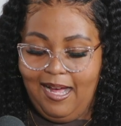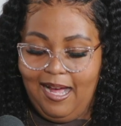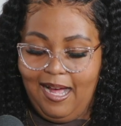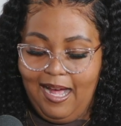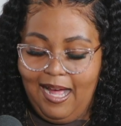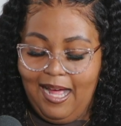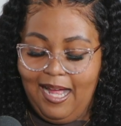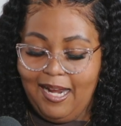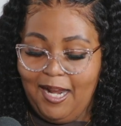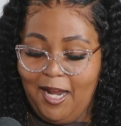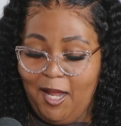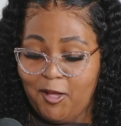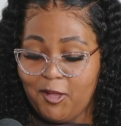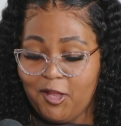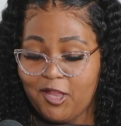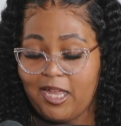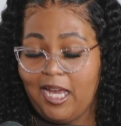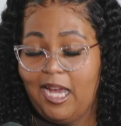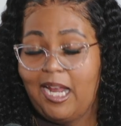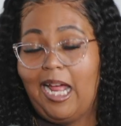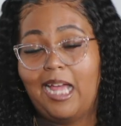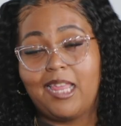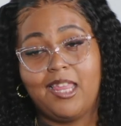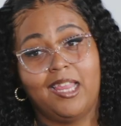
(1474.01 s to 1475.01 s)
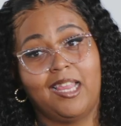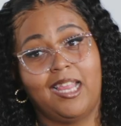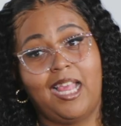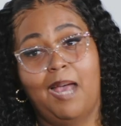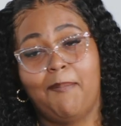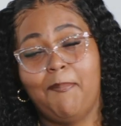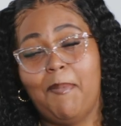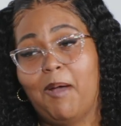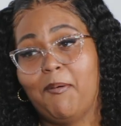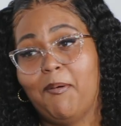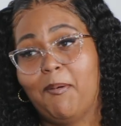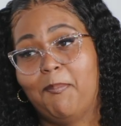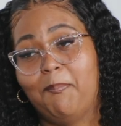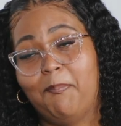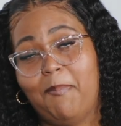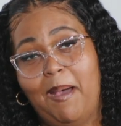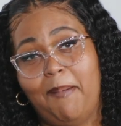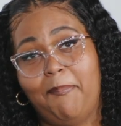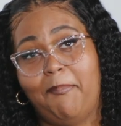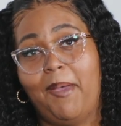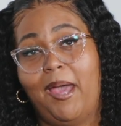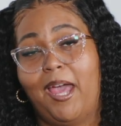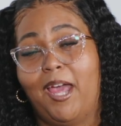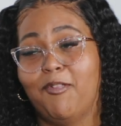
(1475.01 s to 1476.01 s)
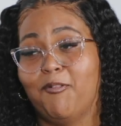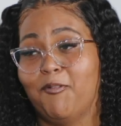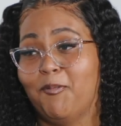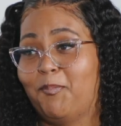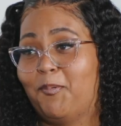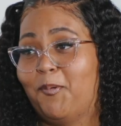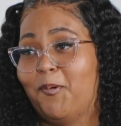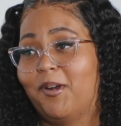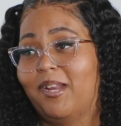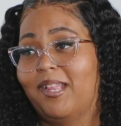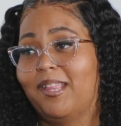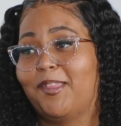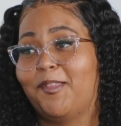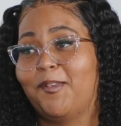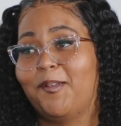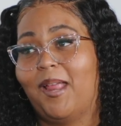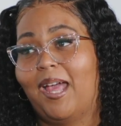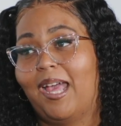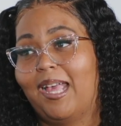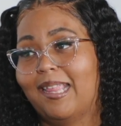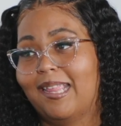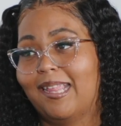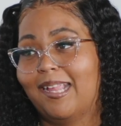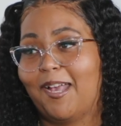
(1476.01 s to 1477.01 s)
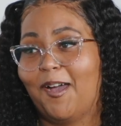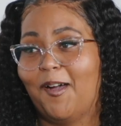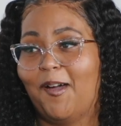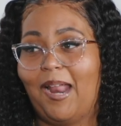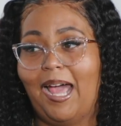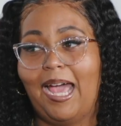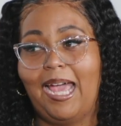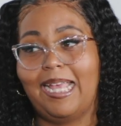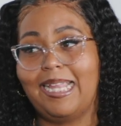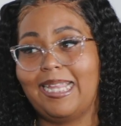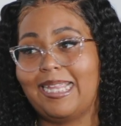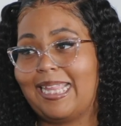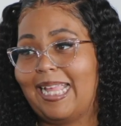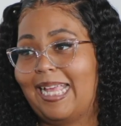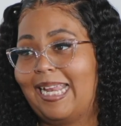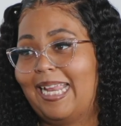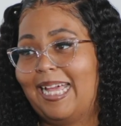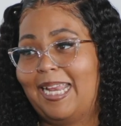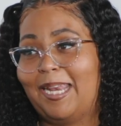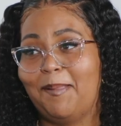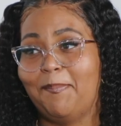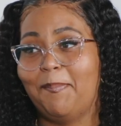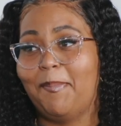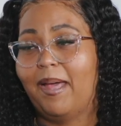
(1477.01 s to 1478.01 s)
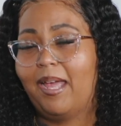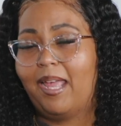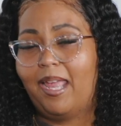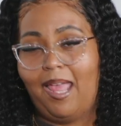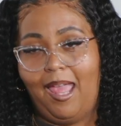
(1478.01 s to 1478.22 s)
No shade. I just got my page reported 2 days ago, and I ain't say nothing about.